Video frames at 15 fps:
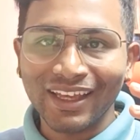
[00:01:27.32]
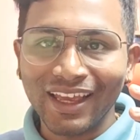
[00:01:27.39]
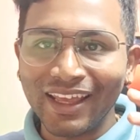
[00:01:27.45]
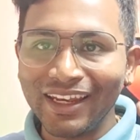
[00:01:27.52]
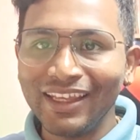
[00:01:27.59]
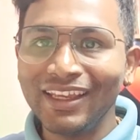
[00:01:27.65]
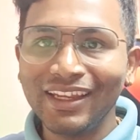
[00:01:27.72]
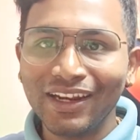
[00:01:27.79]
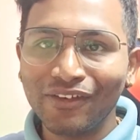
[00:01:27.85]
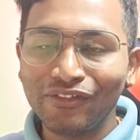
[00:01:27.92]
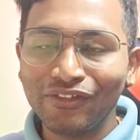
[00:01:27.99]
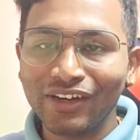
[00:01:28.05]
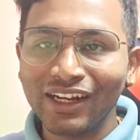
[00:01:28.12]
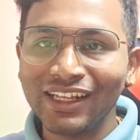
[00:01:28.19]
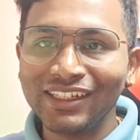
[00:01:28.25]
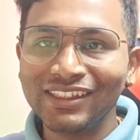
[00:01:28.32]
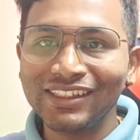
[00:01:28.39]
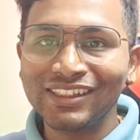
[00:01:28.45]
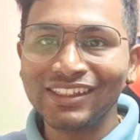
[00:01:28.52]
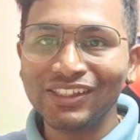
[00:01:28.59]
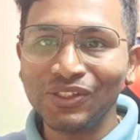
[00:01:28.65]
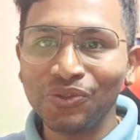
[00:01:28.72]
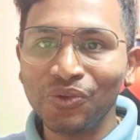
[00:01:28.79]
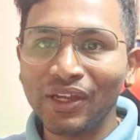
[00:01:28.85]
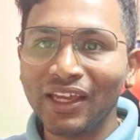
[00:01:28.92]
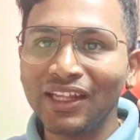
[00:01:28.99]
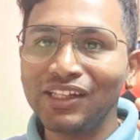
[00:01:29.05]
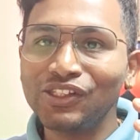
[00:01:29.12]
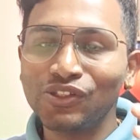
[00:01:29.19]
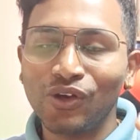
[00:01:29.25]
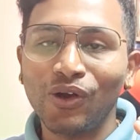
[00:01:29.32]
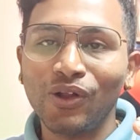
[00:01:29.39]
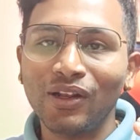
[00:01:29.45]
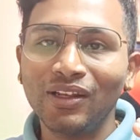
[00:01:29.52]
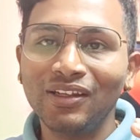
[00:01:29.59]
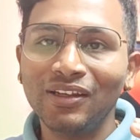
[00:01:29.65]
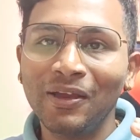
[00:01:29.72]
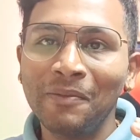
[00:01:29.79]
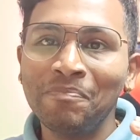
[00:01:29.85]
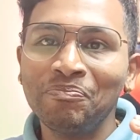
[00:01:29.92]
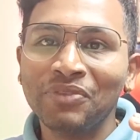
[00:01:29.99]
any reference, you can solve.